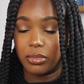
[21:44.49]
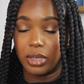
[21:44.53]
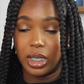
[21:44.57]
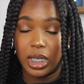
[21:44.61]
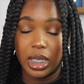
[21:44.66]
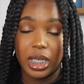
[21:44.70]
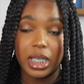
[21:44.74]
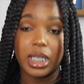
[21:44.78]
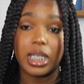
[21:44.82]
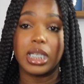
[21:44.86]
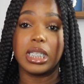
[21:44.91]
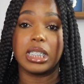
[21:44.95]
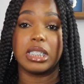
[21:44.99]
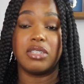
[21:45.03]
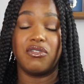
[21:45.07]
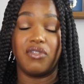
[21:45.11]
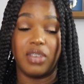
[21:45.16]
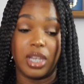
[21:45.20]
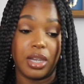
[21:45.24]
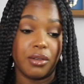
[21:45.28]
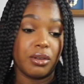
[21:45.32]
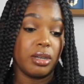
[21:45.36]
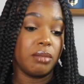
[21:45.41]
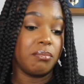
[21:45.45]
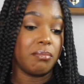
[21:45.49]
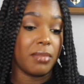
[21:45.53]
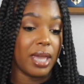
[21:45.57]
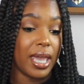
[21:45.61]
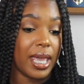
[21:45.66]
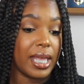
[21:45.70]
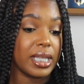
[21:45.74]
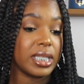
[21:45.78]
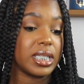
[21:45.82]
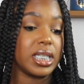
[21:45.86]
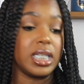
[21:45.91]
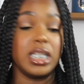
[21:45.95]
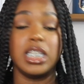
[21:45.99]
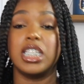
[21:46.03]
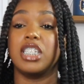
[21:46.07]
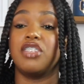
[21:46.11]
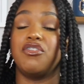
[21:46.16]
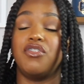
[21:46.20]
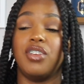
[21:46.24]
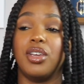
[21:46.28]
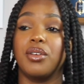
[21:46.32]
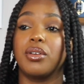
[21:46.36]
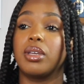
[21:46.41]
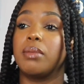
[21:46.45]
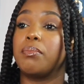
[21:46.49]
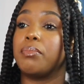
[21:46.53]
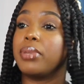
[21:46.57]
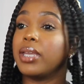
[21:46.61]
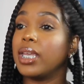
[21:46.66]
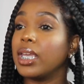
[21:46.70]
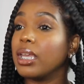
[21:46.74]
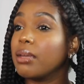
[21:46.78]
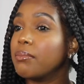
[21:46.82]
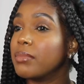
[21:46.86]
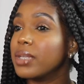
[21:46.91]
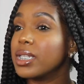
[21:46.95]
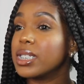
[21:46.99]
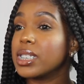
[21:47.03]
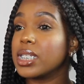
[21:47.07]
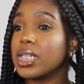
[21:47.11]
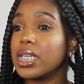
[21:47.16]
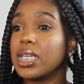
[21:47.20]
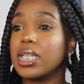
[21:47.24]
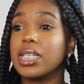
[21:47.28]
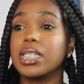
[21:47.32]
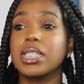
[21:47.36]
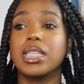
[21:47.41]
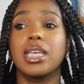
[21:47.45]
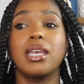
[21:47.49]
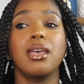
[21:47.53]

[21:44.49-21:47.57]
it is very matte it is very pigmented